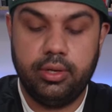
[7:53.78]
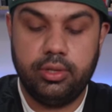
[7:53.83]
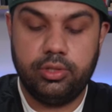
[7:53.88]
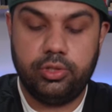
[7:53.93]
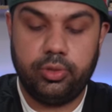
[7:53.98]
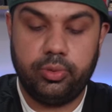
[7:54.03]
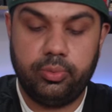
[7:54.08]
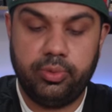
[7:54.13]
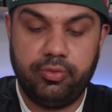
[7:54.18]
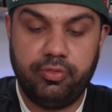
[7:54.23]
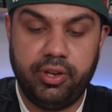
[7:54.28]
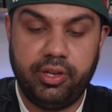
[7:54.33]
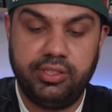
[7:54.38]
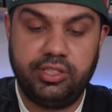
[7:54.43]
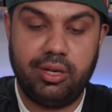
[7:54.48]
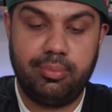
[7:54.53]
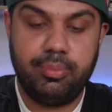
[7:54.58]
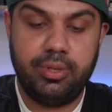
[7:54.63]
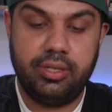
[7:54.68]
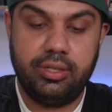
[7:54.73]
So if we
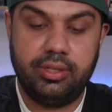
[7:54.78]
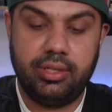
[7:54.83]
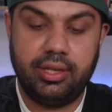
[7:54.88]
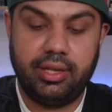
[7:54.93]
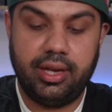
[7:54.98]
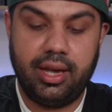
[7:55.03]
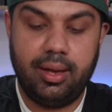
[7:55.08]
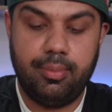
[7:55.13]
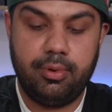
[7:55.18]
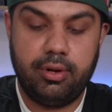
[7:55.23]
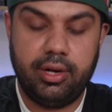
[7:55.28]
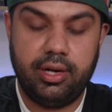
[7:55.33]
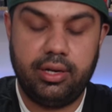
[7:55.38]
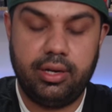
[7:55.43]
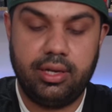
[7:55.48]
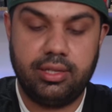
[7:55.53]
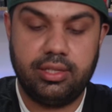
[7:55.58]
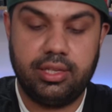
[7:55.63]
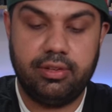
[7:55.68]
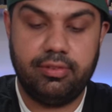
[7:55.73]
jump into the camera, it
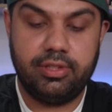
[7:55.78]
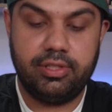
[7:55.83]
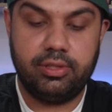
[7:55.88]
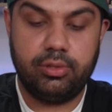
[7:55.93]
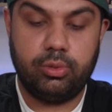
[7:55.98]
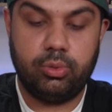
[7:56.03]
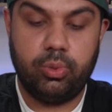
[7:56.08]
does give us a